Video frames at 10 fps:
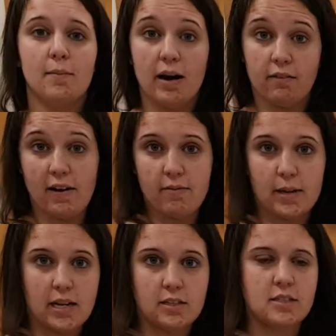about 5
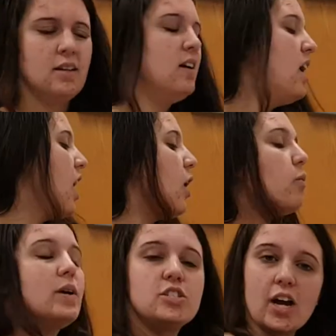minutes. I'll
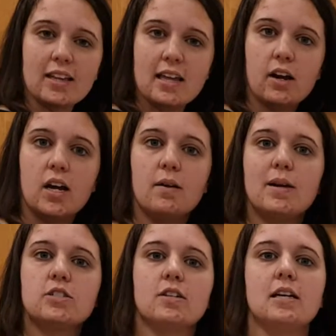recheck the area to
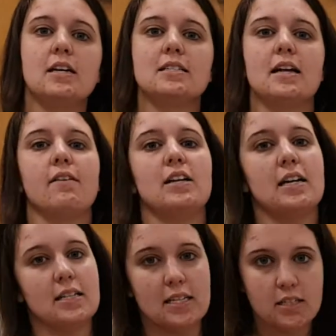make sure that he doesn't have any
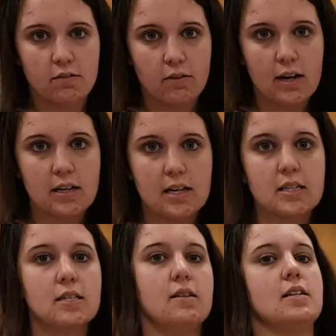excessive
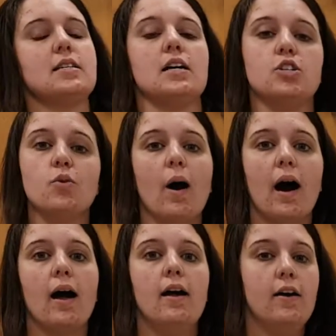redness, it's not too
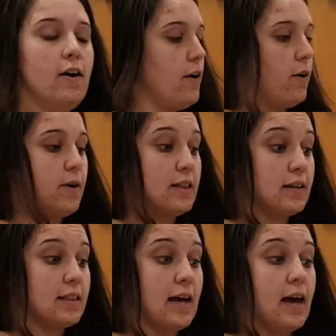hot or anything
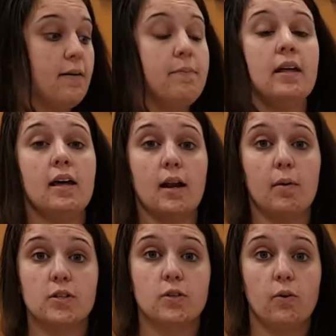like that. And I'm
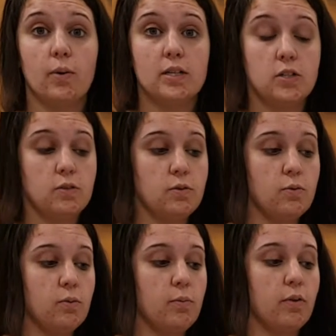also going
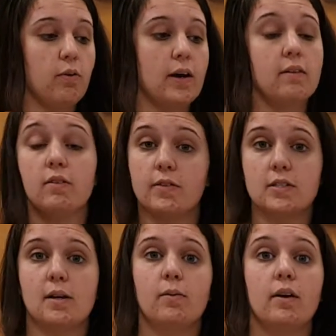to, before I leave the first
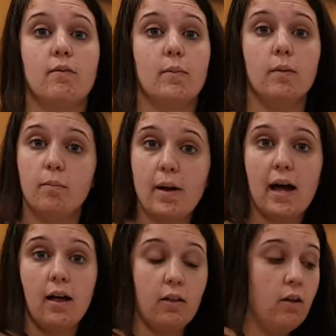time, we'll give him a
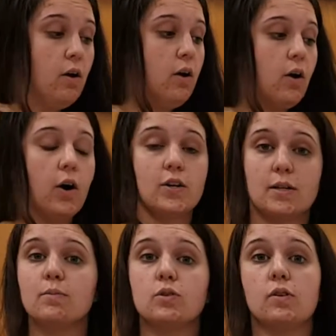bell or
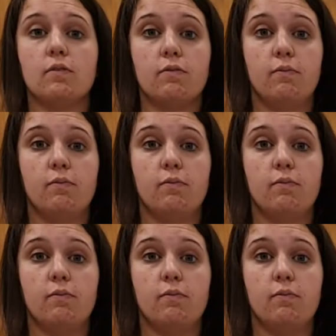some sort of